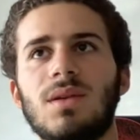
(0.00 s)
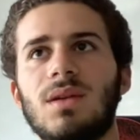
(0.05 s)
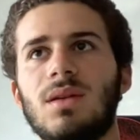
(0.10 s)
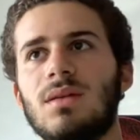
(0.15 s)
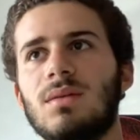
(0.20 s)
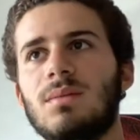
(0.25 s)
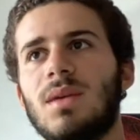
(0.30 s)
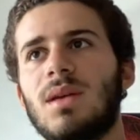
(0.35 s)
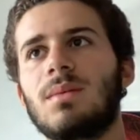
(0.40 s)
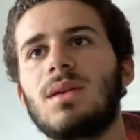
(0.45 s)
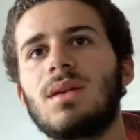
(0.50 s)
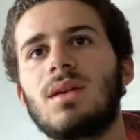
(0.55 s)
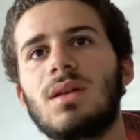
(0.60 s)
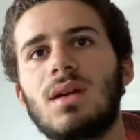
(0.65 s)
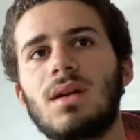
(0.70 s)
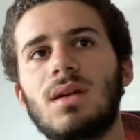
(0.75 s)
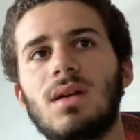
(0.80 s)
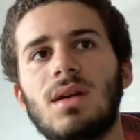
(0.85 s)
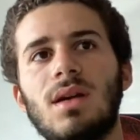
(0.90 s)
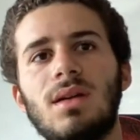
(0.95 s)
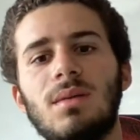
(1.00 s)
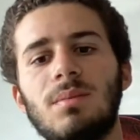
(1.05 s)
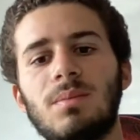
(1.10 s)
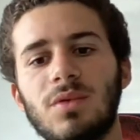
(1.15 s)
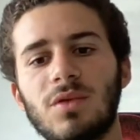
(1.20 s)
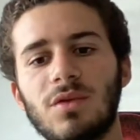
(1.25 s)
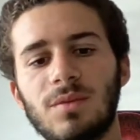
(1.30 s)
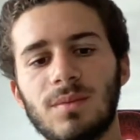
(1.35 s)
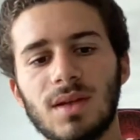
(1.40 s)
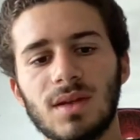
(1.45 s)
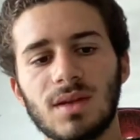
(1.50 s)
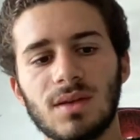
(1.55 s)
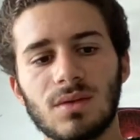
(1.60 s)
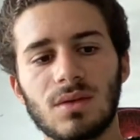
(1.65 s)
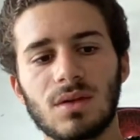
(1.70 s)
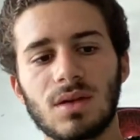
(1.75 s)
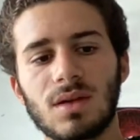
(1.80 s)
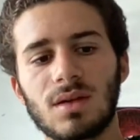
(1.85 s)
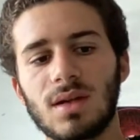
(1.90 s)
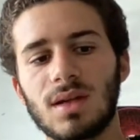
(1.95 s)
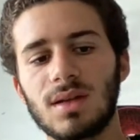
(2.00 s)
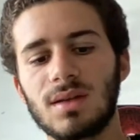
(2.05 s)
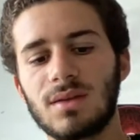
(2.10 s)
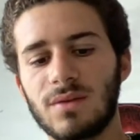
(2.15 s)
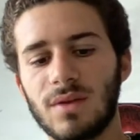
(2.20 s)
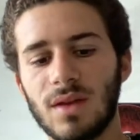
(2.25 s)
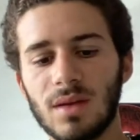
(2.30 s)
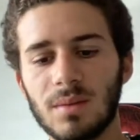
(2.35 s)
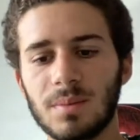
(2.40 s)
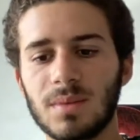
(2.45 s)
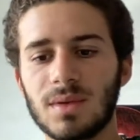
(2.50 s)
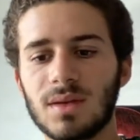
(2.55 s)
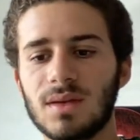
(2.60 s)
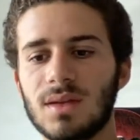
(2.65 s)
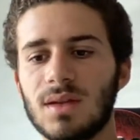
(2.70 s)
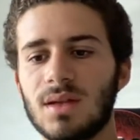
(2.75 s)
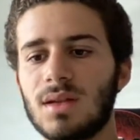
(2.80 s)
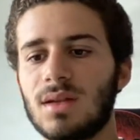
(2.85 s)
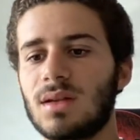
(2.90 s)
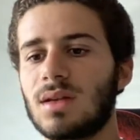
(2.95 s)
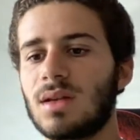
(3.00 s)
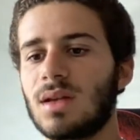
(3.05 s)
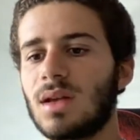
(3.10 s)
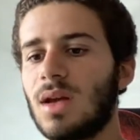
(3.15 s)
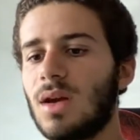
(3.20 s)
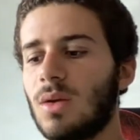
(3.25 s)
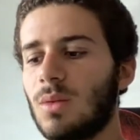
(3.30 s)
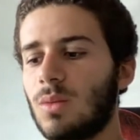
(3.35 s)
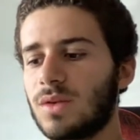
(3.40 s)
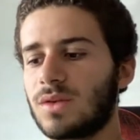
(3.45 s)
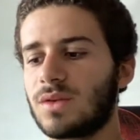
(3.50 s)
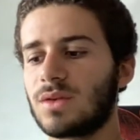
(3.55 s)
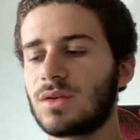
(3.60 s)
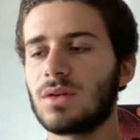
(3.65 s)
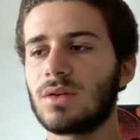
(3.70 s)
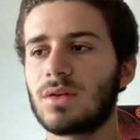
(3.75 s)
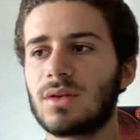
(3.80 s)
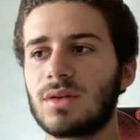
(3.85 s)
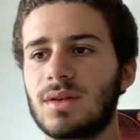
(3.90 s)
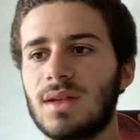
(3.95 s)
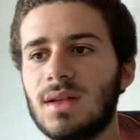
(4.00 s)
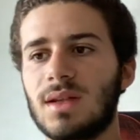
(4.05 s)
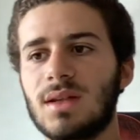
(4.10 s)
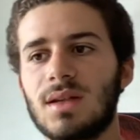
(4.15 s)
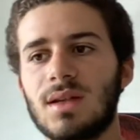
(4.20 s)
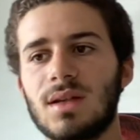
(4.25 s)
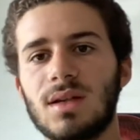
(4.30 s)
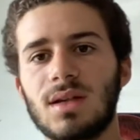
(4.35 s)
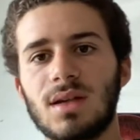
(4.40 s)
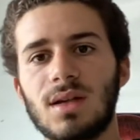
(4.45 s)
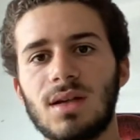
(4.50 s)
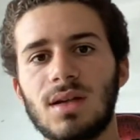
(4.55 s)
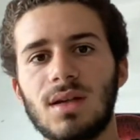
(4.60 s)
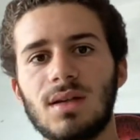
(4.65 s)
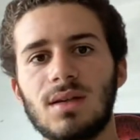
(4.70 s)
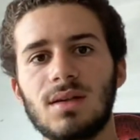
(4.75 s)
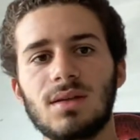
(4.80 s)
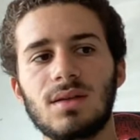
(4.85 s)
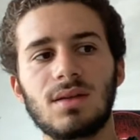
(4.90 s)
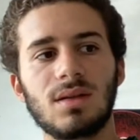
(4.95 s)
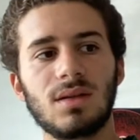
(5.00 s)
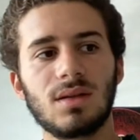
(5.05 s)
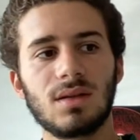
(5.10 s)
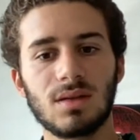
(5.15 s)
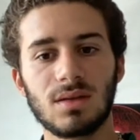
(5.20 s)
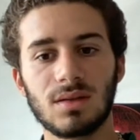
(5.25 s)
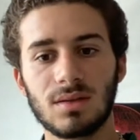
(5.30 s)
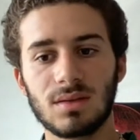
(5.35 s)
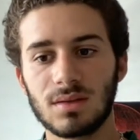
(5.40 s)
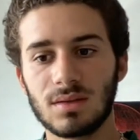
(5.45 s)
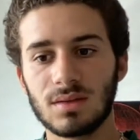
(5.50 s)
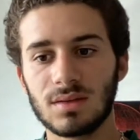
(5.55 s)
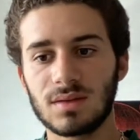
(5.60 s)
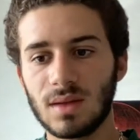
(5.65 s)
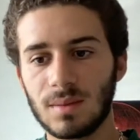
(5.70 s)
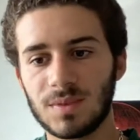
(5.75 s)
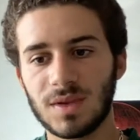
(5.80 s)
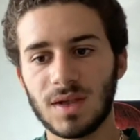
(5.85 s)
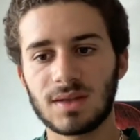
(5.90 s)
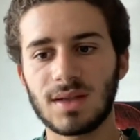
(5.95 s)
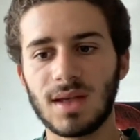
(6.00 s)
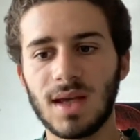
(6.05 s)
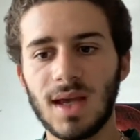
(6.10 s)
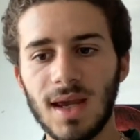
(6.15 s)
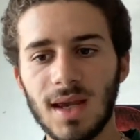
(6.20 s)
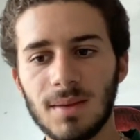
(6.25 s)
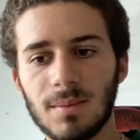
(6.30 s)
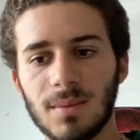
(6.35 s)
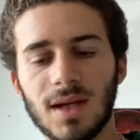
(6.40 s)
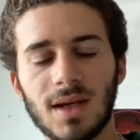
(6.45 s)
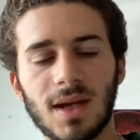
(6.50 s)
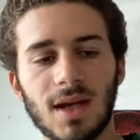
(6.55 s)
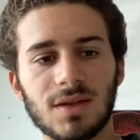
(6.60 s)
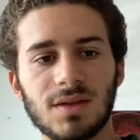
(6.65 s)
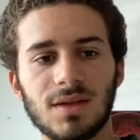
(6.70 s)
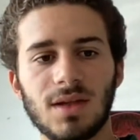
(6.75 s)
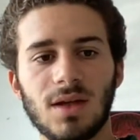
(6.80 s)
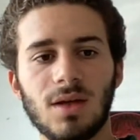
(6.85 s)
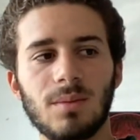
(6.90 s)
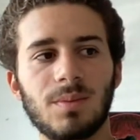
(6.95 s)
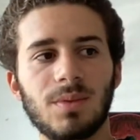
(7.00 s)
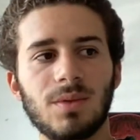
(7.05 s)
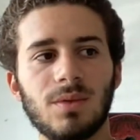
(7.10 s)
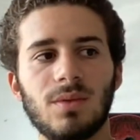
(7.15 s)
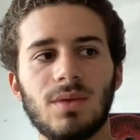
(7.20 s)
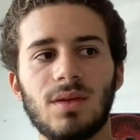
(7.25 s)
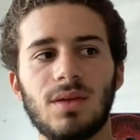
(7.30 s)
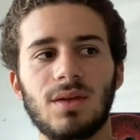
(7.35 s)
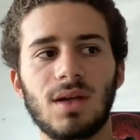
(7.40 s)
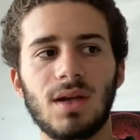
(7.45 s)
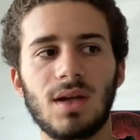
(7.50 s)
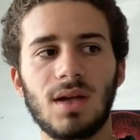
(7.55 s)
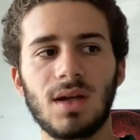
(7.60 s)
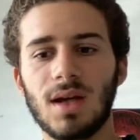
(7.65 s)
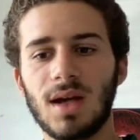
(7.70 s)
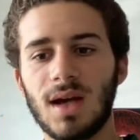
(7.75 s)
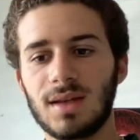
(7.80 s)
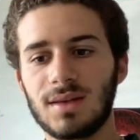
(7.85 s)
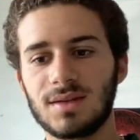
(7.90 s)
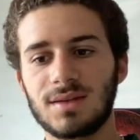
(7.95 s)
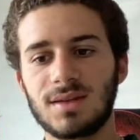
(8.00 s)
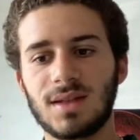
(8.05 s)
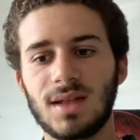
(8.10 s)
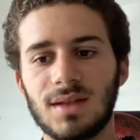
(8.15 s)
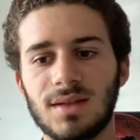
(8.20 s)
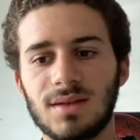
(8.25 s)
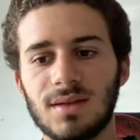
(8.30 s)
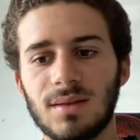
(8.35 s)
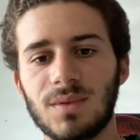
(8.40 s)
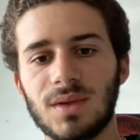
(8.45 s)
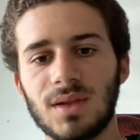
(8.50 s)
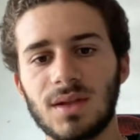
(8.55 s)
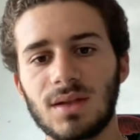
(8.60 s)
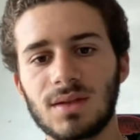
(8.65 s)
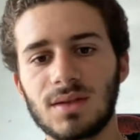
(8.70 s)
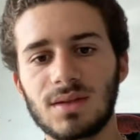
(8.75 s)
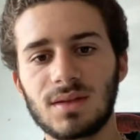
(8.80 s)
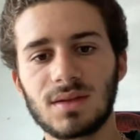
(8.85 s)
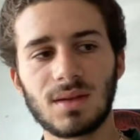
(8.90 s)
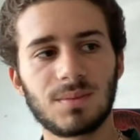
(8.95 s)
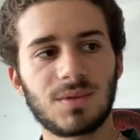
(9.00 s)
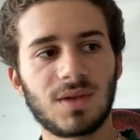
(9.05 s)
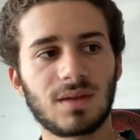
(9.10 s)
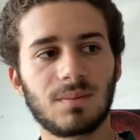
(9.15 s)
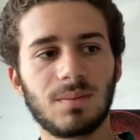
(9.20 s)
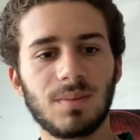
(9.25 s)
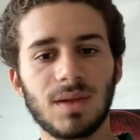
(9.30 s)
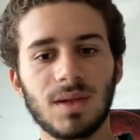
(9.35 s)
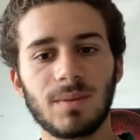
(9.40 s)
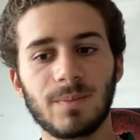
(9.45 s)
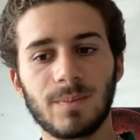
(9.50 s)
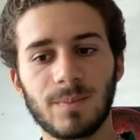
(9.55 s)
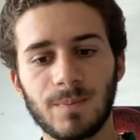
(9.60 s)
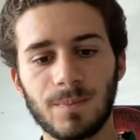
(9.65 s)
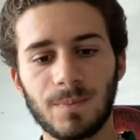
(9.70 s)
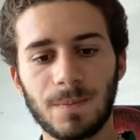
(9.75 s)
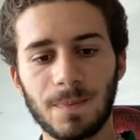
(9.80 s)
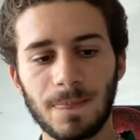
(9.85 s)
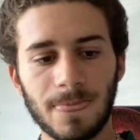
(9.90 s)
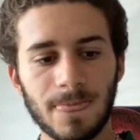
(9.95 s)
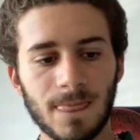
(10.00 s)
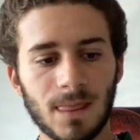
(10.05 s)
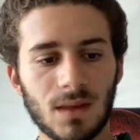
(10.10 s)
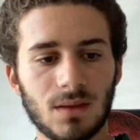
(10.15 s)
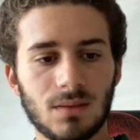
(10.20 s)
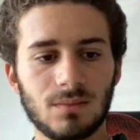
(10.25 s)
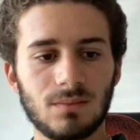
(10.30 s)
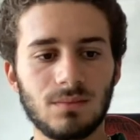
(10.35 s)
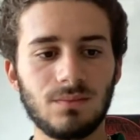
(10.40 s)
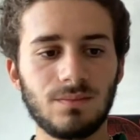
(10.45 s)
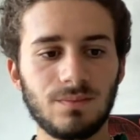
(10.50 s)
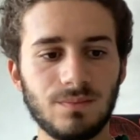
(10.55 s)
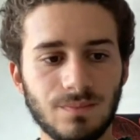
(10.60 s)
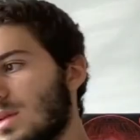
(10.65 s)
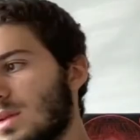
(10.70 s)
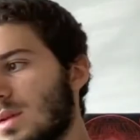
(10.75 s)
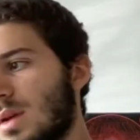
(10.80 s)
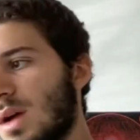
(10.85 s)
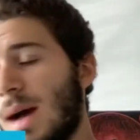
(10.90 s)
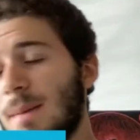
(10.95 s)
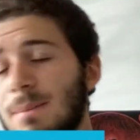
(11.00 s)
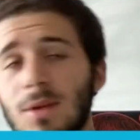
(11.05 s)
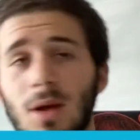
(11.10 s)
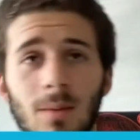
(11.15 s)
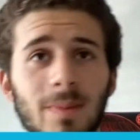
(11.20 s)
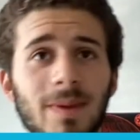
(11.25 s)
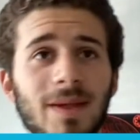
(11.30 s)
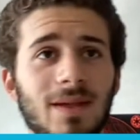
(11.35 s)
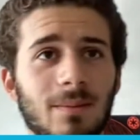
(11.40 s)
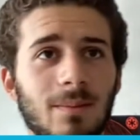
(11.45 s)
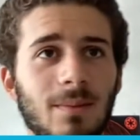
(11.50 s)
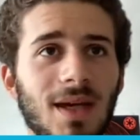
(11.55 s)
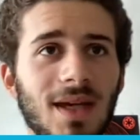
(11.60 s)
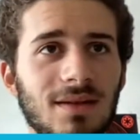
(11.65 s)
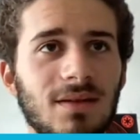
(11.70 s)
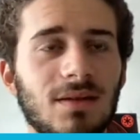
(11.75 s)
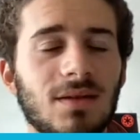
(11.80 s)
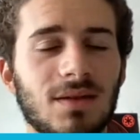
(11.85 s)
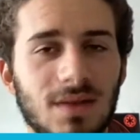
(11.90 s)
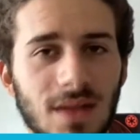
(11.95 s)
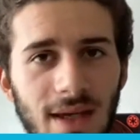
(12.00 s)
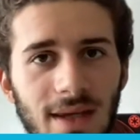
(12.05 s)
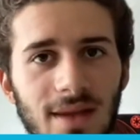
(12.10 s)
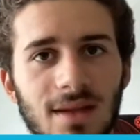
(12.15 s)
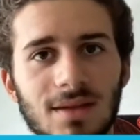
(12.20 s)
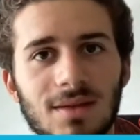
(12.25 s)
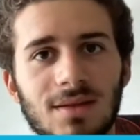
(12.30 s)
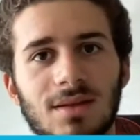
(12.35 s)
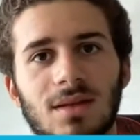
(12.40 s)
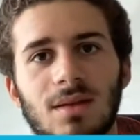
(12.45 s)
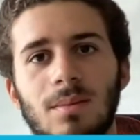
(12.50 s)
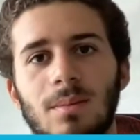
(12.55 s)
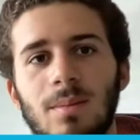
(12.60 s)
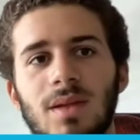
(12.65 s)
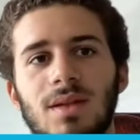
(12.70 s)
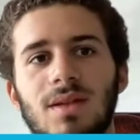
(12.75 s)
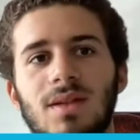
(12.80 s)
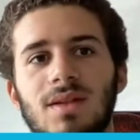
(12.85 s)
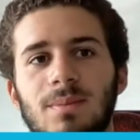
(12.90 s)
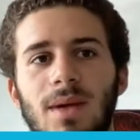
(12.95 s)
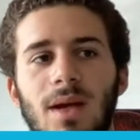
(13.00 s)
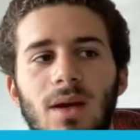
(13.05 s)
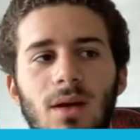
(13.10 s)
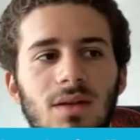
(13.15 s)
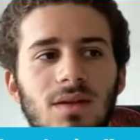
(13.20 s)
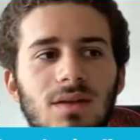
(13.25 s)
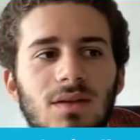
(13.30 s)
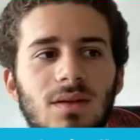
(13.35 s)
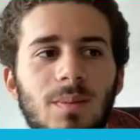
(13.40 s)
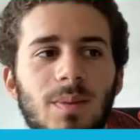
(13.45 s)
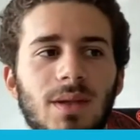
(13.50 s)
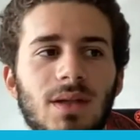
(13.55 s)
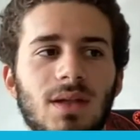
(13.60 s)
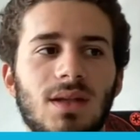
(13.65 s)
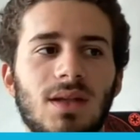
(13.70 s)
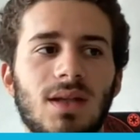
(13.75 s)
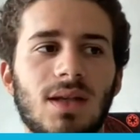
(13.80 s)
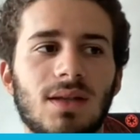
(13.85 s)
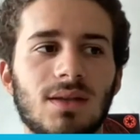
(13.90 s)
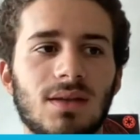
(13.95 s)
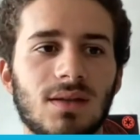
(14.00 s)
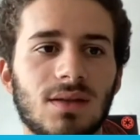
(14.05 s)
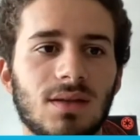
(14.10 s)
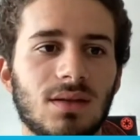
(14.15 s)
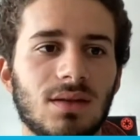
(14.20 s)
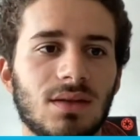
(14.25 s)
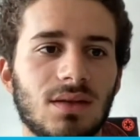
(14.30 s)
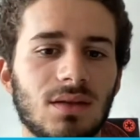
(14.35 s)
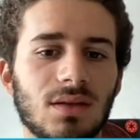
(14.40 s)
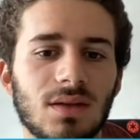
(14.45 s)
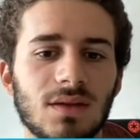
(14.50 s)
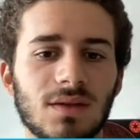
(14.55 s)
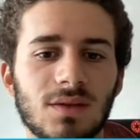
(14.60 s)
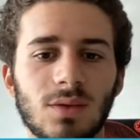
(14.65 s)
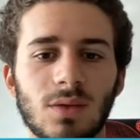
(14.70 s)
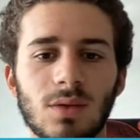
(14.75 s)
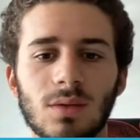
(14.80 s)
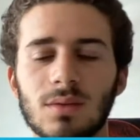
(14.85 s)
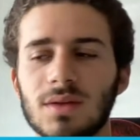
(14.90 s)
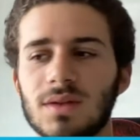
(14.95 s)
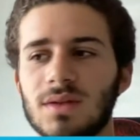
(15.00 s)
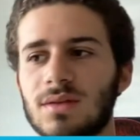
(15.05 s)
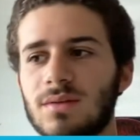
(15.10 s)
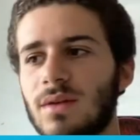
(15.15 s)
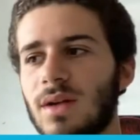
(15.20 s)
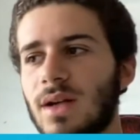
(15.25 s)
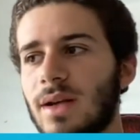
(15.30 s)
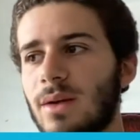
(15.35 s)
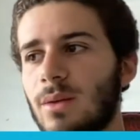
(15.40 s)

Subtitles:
maybe an improvement or a development in what you learned in subject A might actually help you with understanding something in subject B. I'm not being made to say this, but it's my honest opinion that the school was very